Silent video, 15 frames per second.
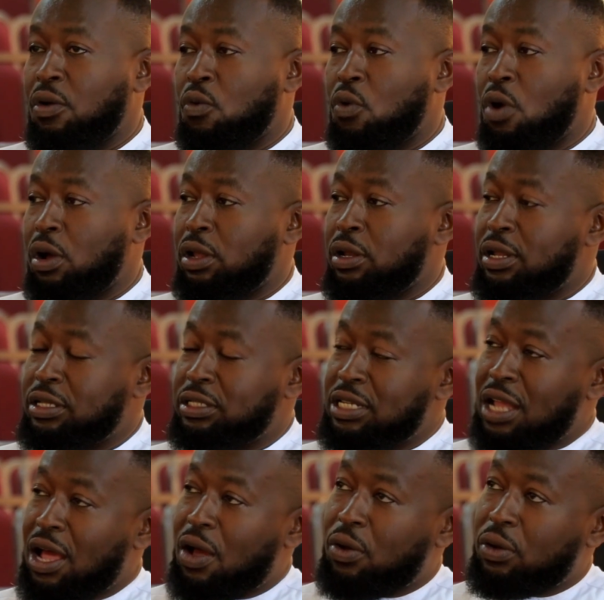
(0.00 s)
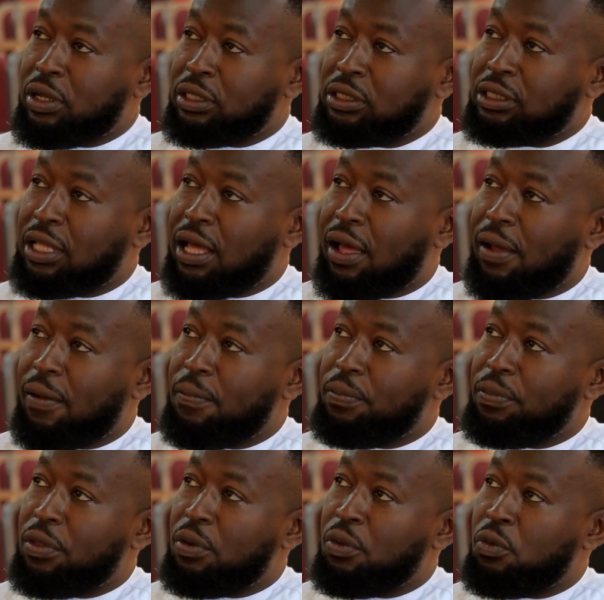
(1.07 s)
what it is now is that
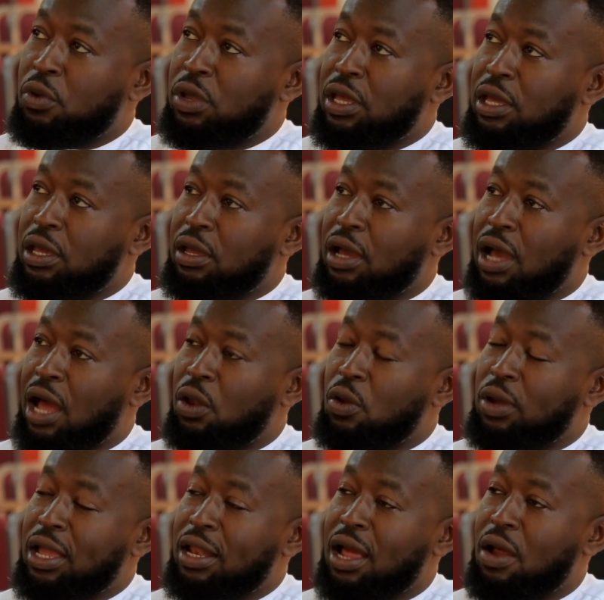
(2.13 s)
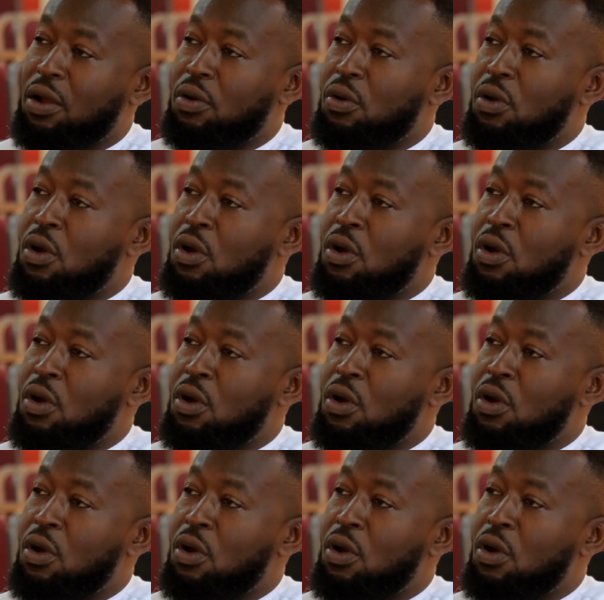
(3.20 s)
we are looking at